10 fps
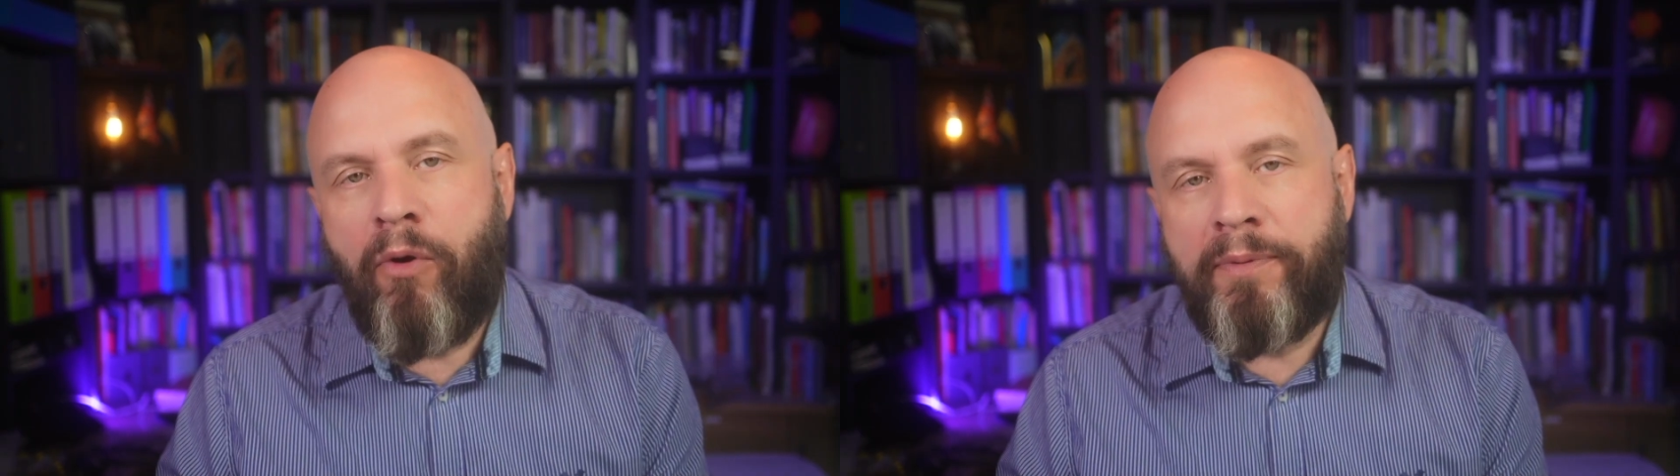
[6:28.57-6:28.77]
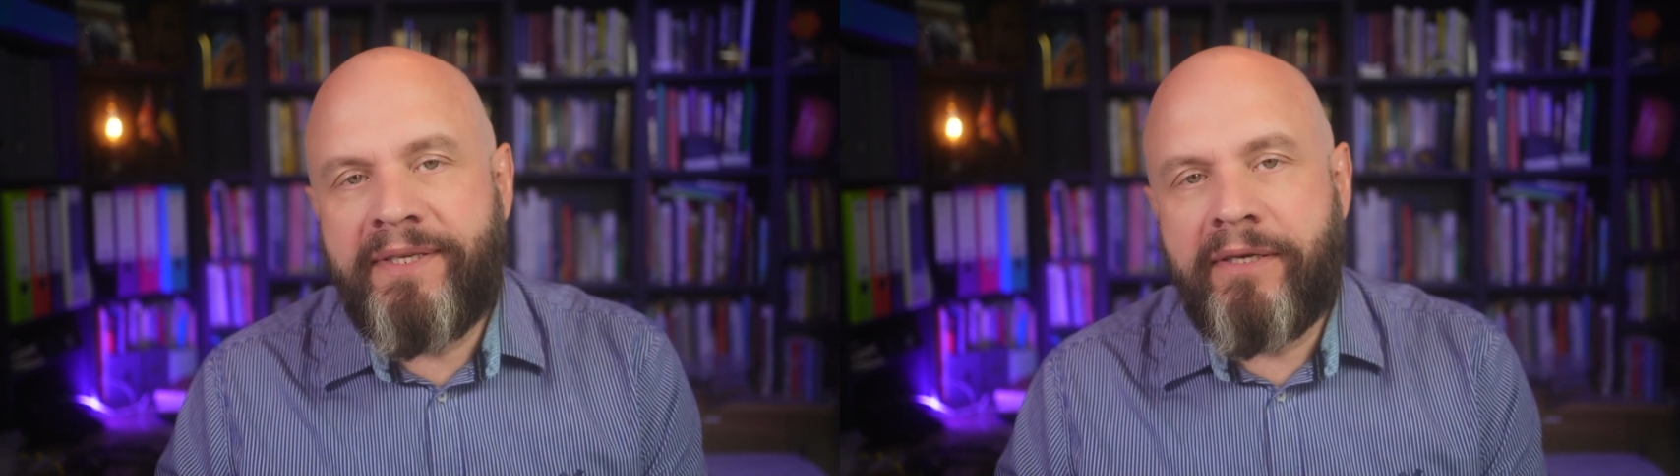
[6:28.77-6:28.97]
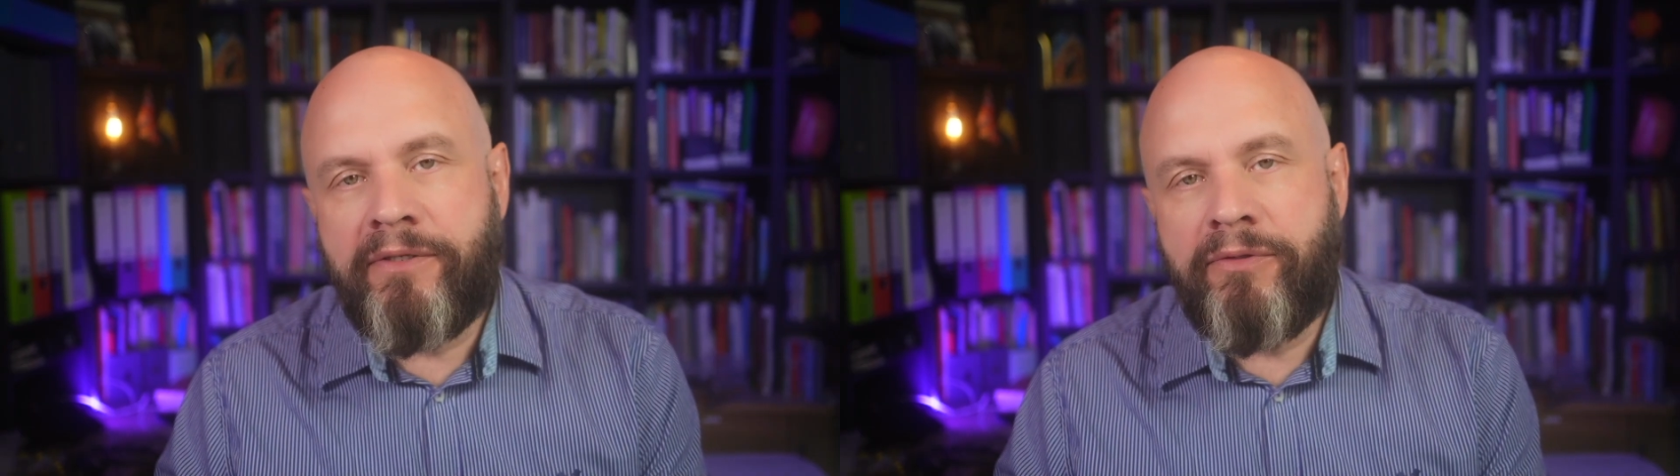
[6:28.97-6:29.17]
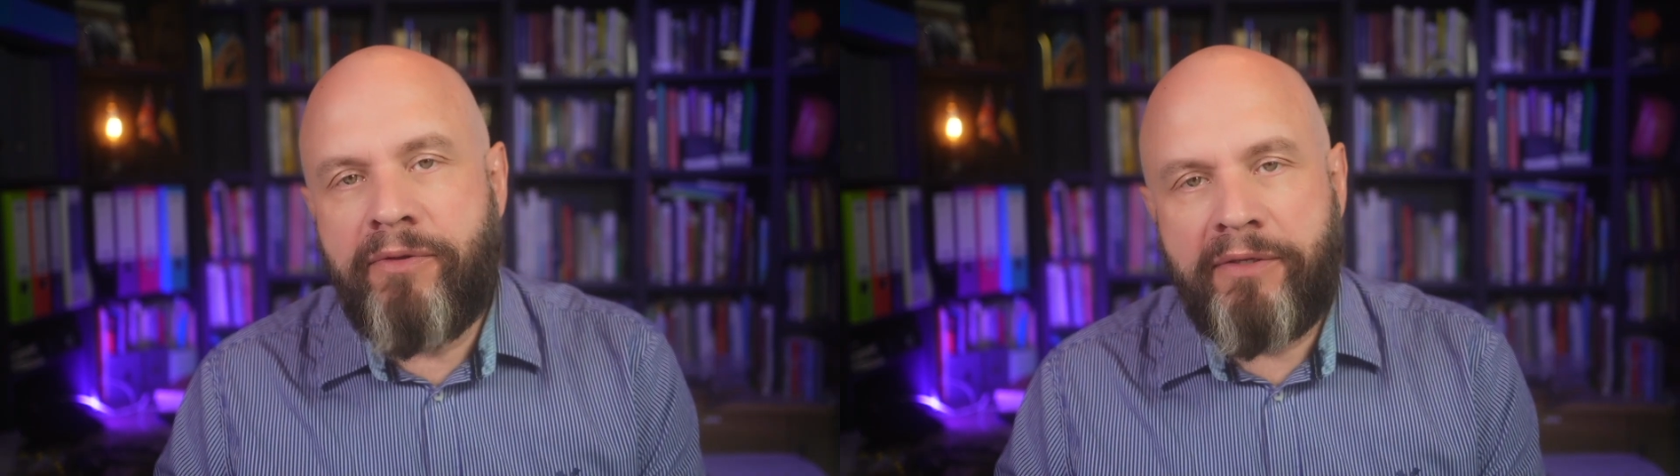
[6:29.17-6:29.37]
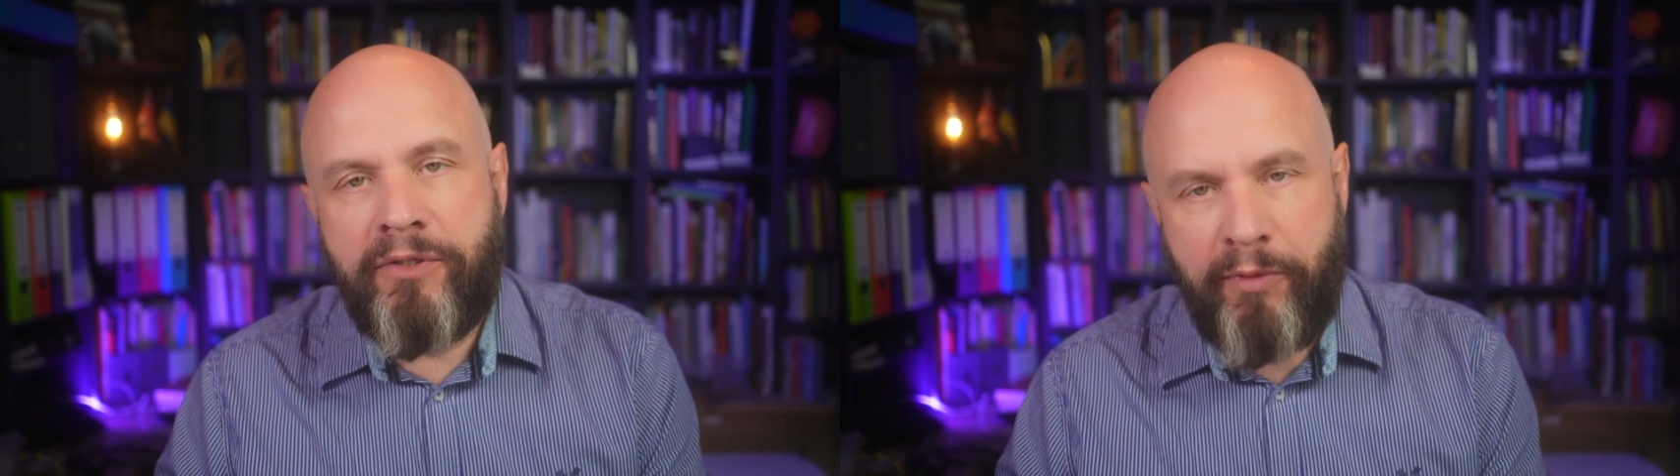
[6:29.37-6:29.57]
obstacles to
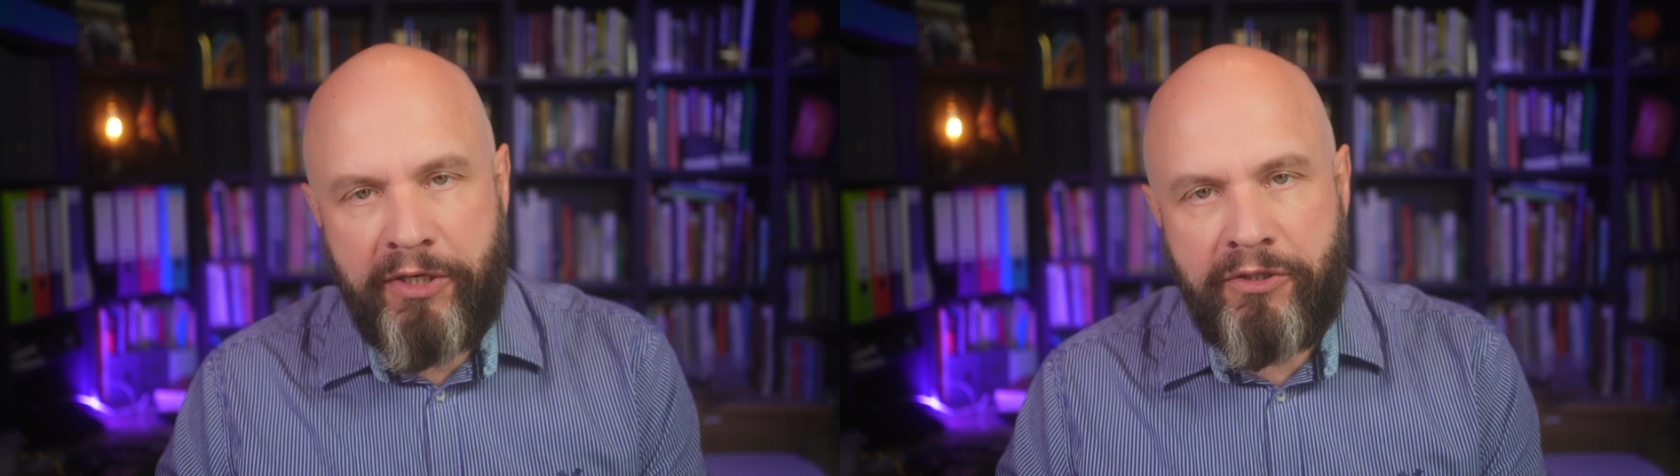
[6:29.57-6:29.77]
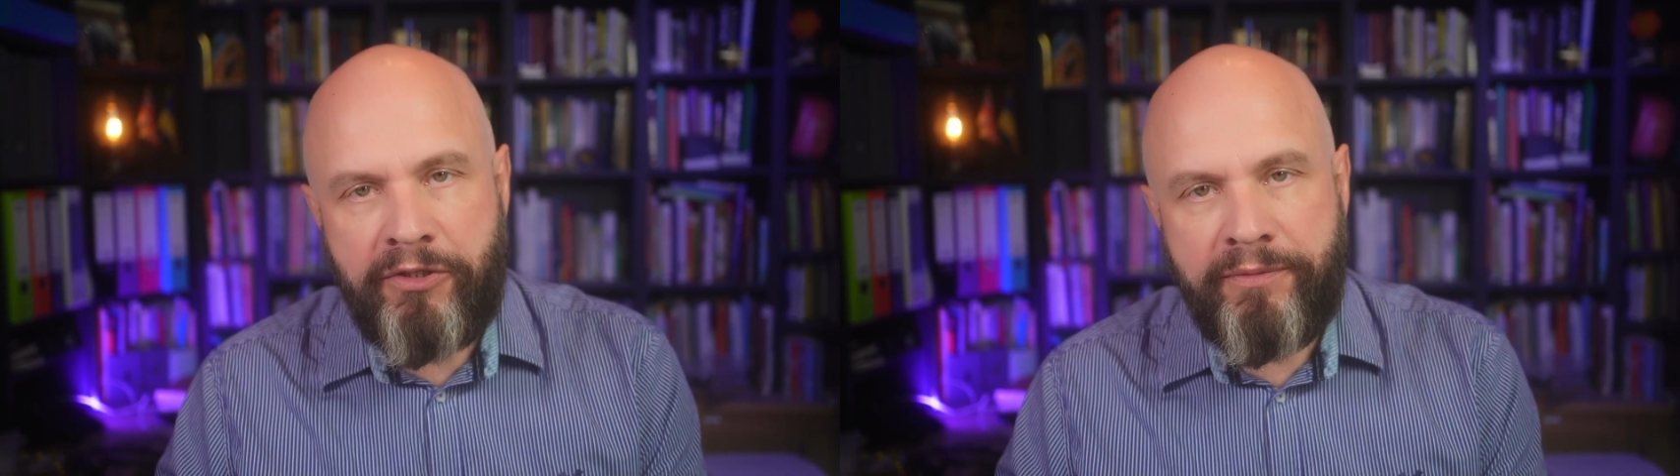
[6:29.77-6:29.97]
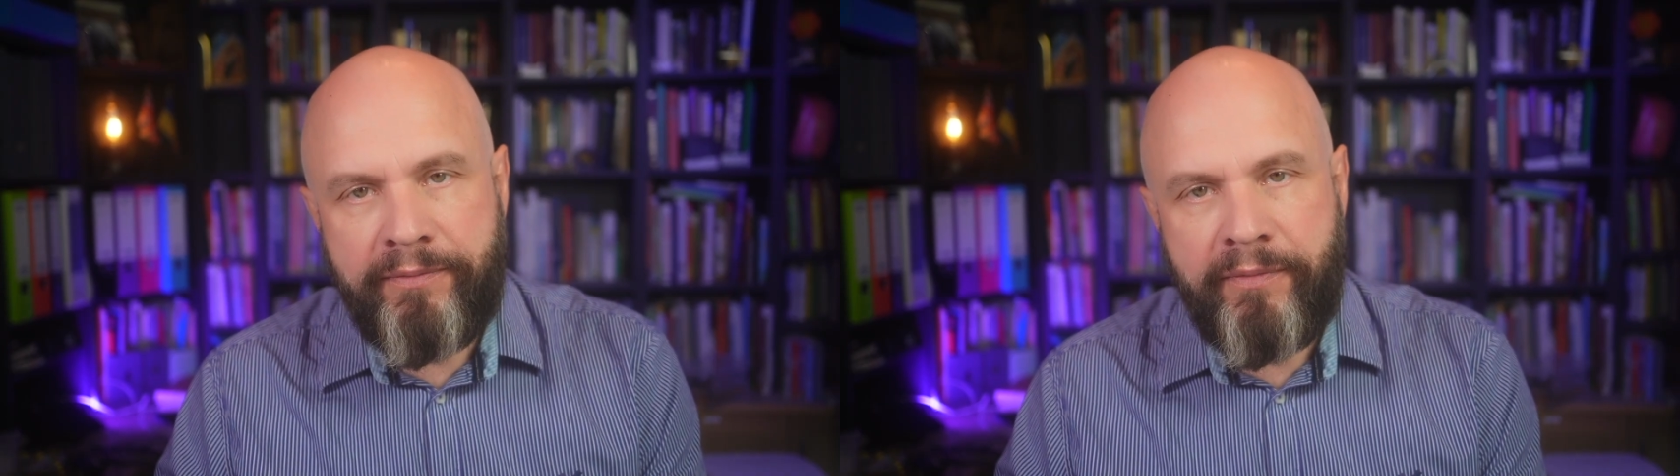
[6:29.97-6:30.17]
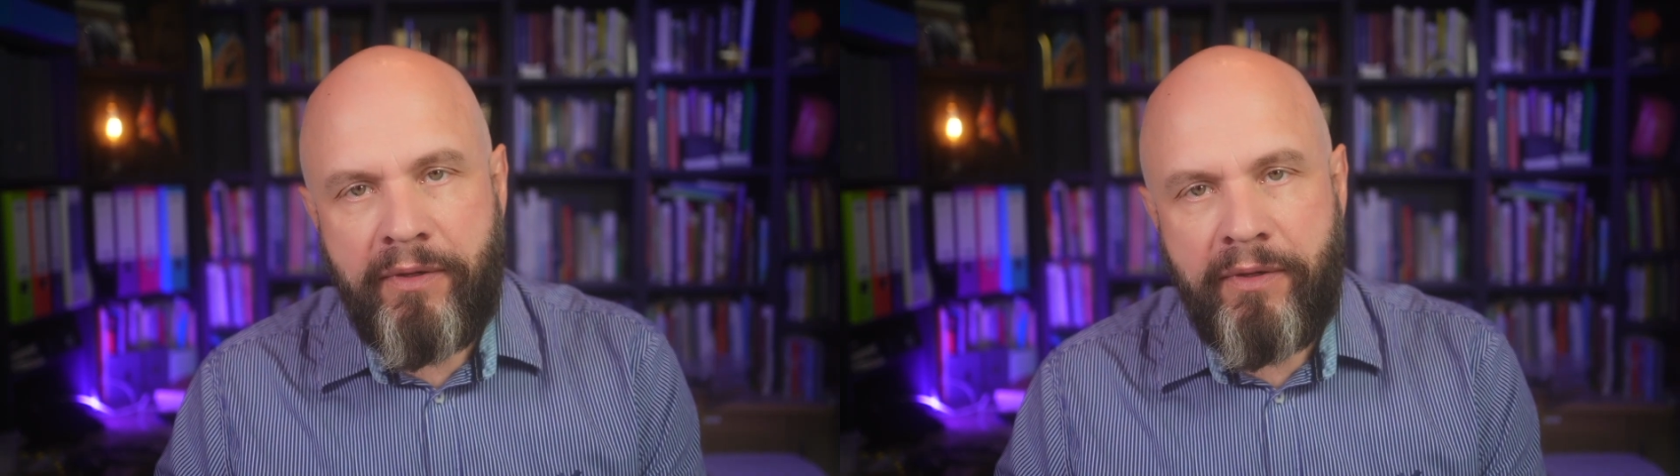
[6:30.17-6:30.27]
that switch.